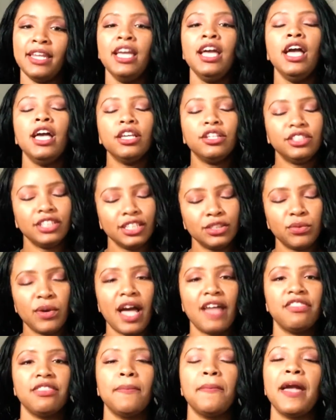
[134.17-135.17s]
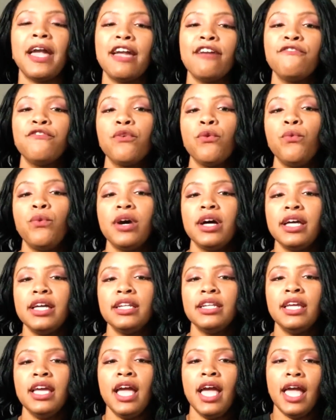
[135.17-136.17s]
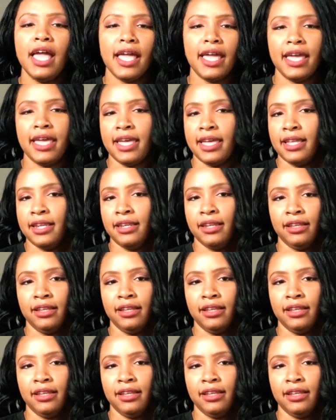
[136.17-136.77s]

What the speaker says: You just will have to pay for one, and